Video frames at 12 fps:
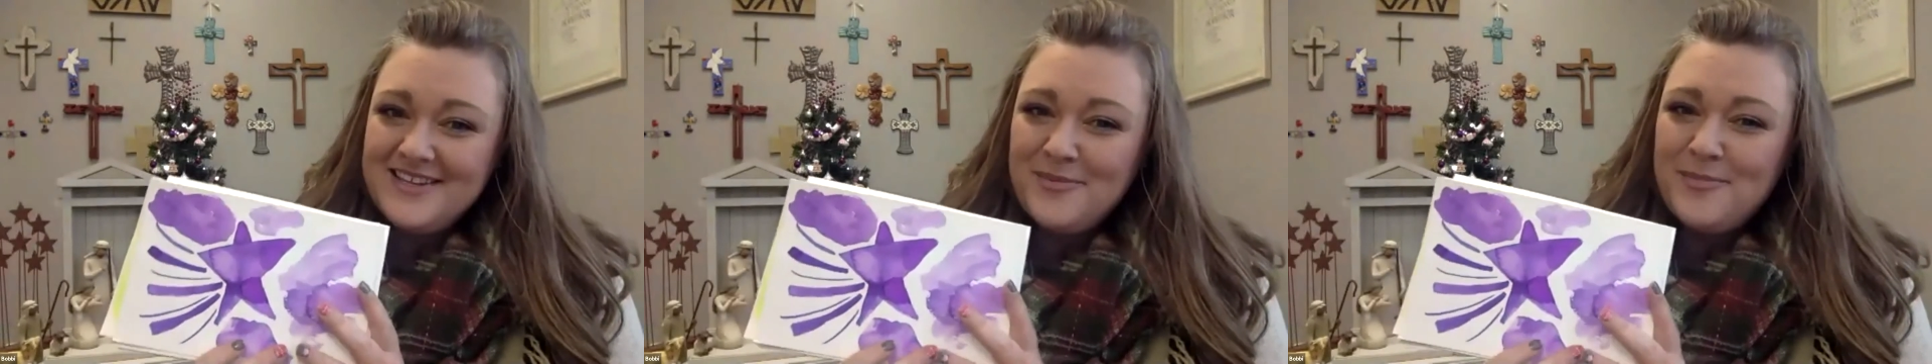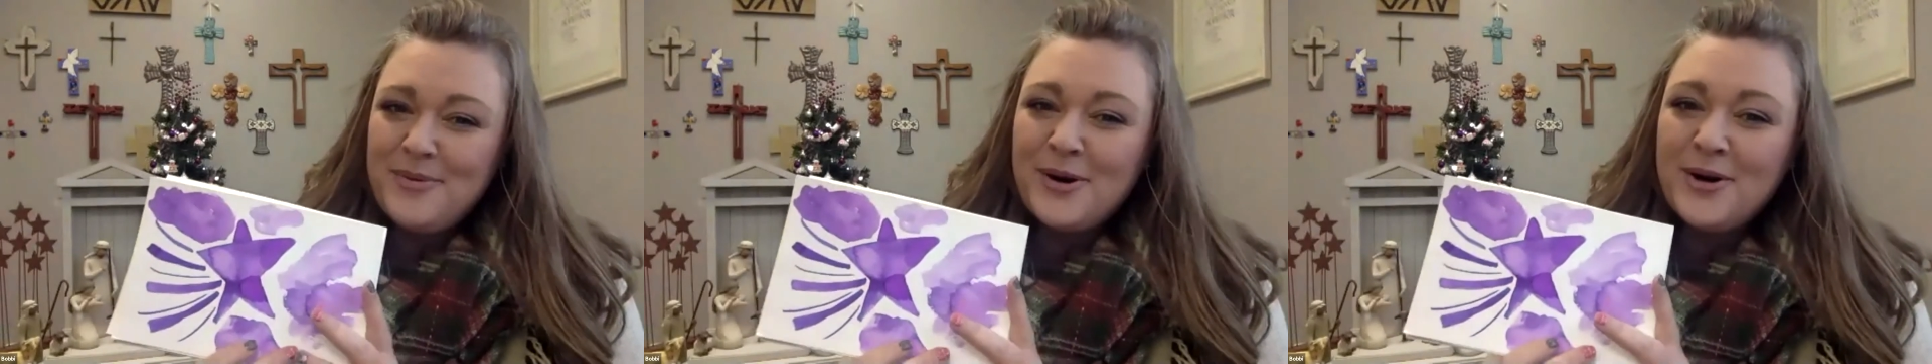the
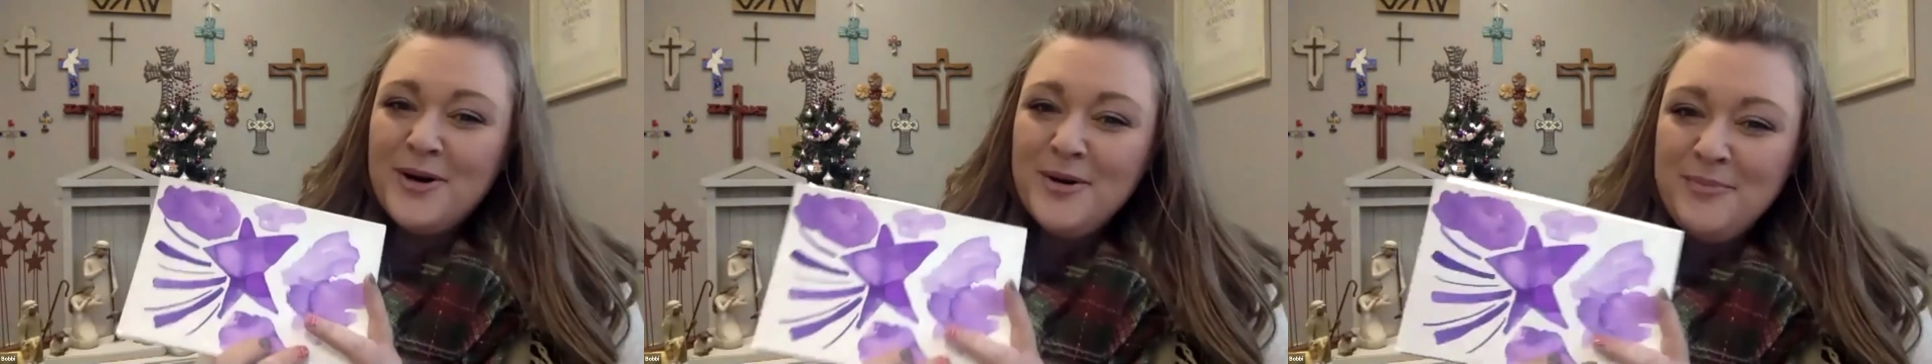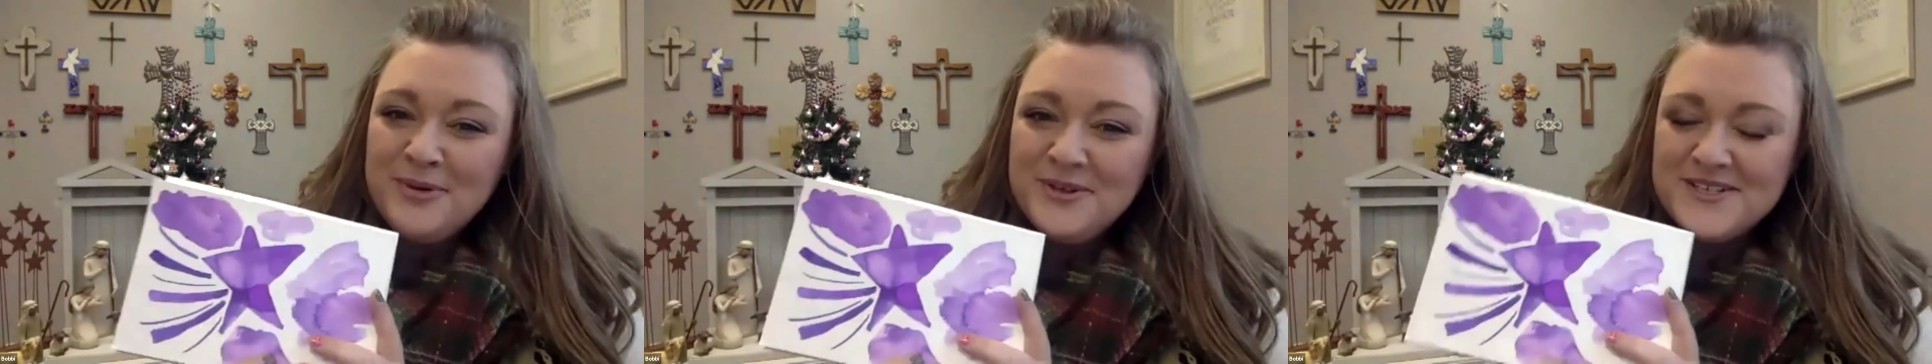
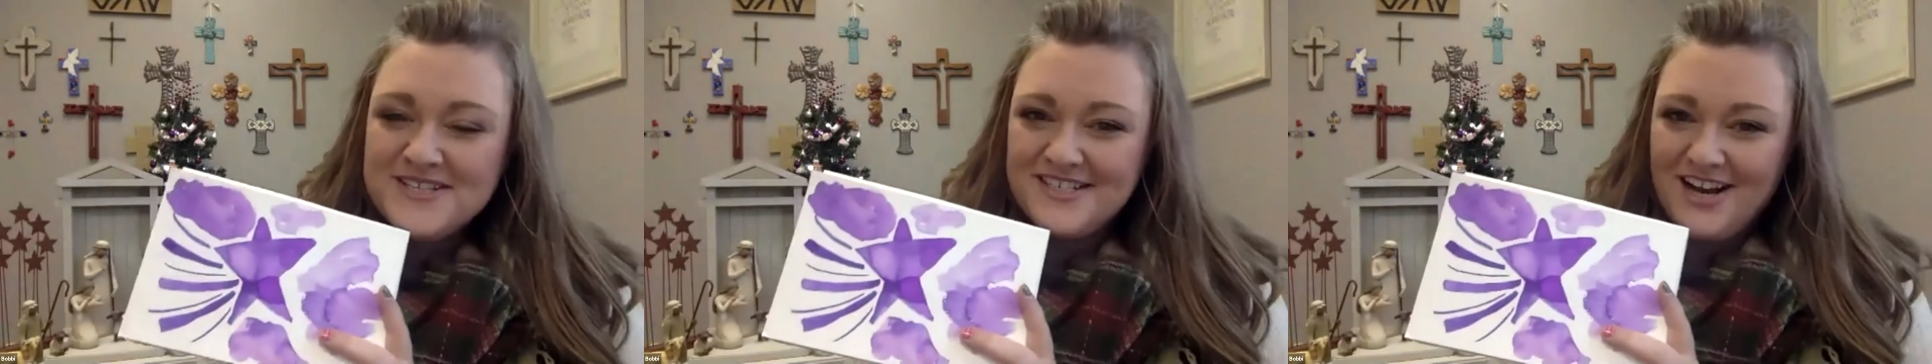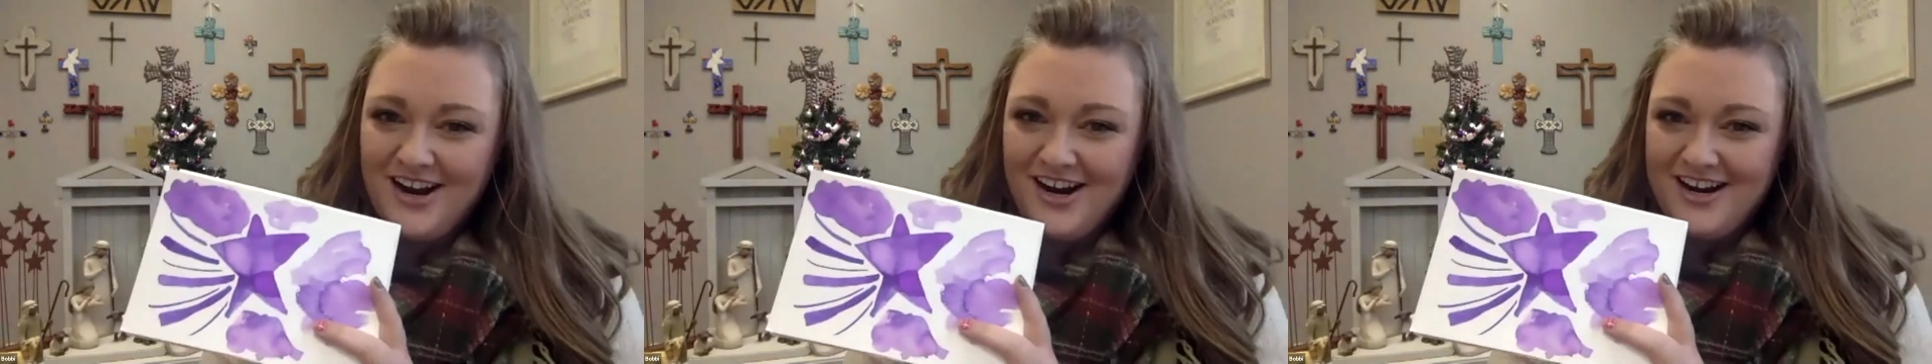purple
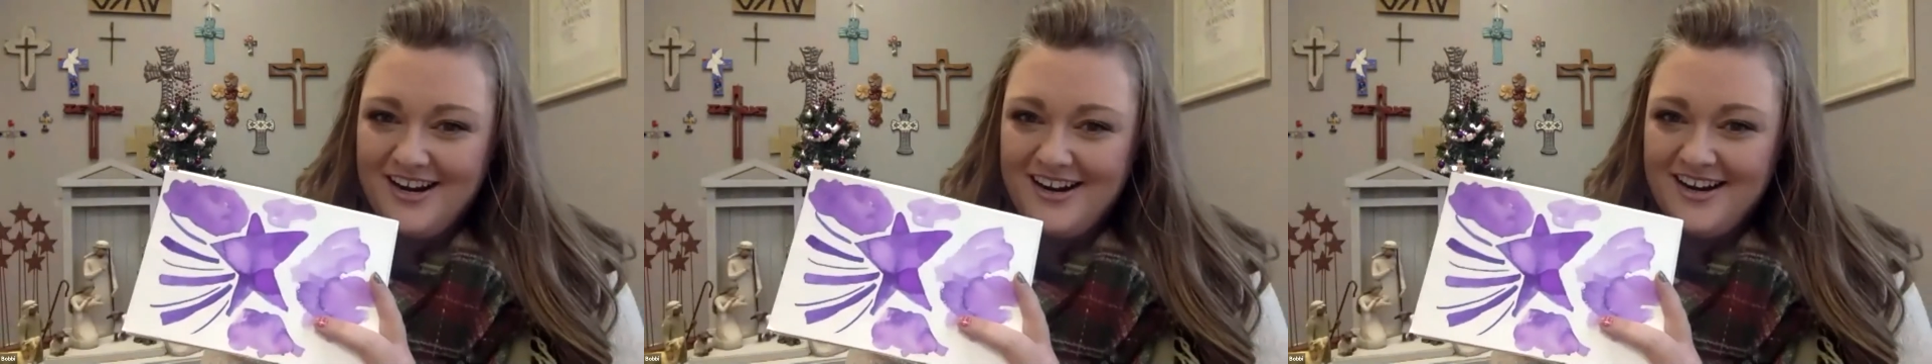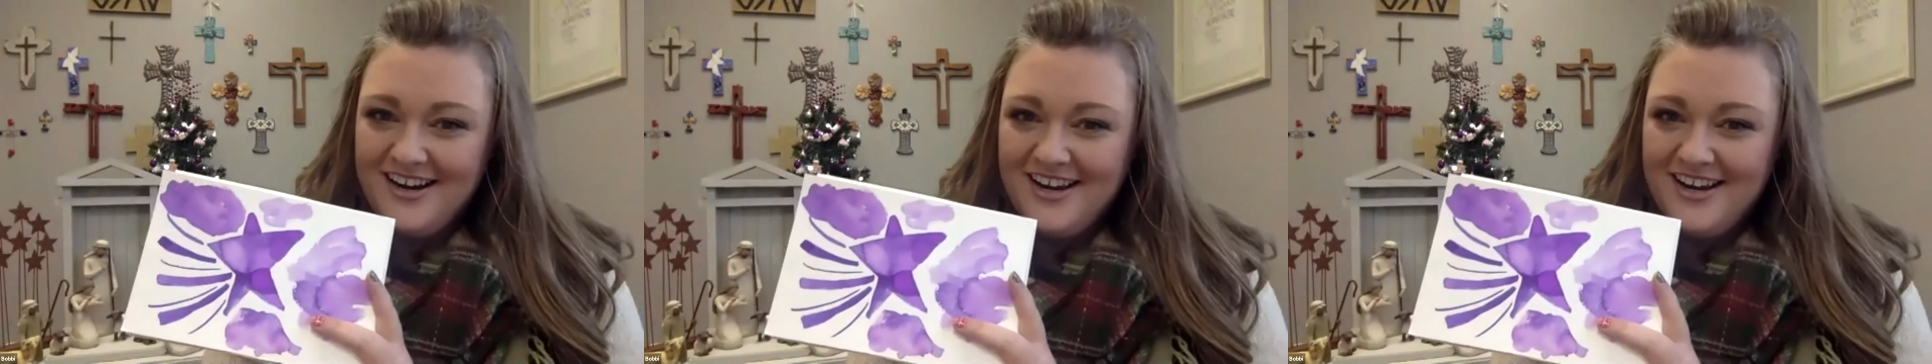star,